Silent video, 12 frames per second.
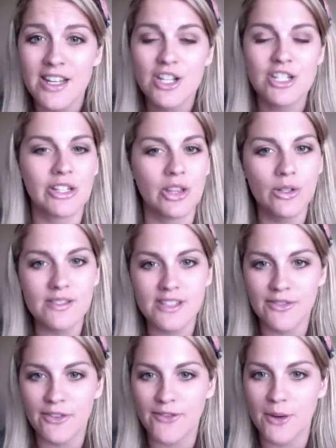She looks
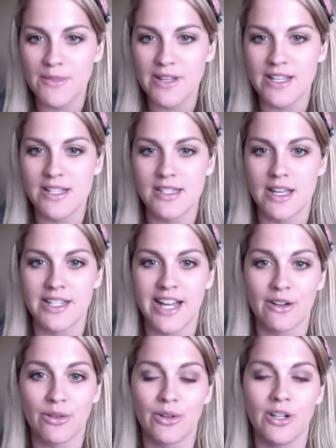different from these
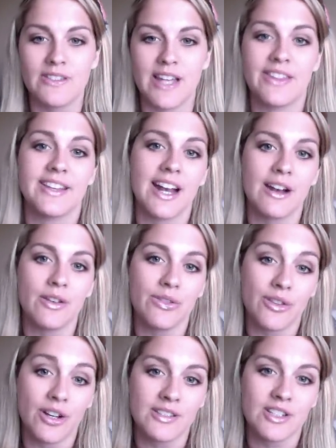Neanderthals, and the
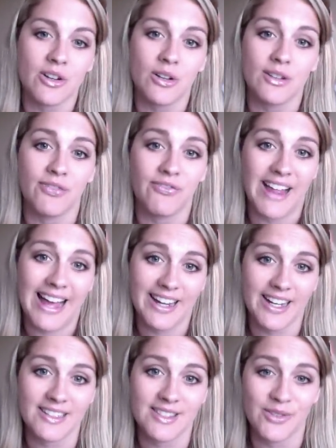Neanderthals are called
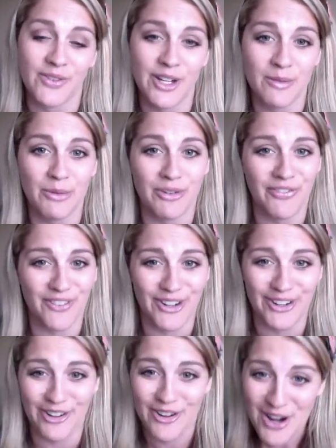flatheads. So if you hear me
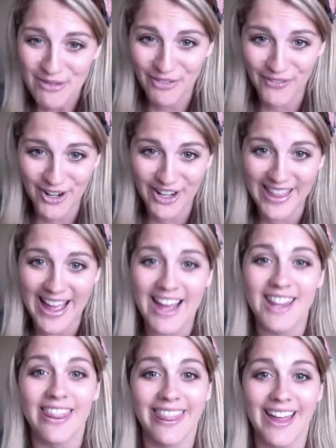refer to
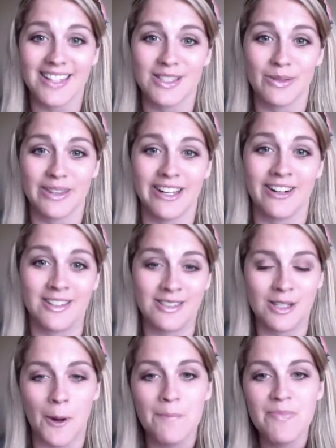that, that's what they are. So